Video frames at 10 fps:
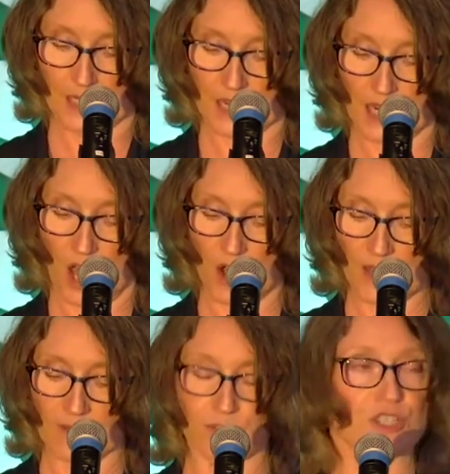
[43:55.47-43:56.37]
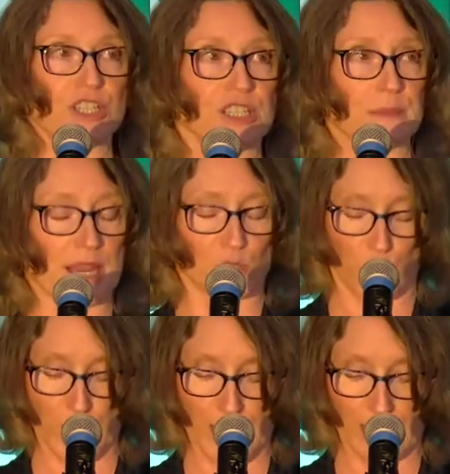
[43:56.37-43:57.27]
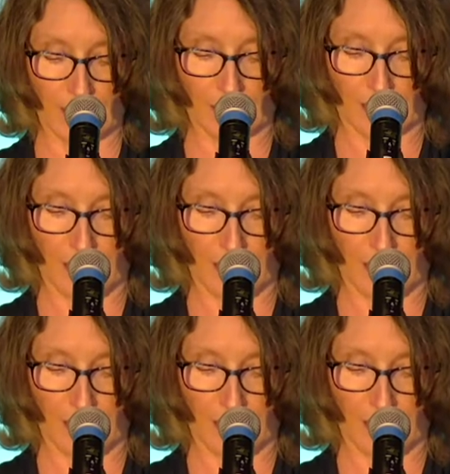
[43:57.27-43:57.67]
Not long after she is made queen,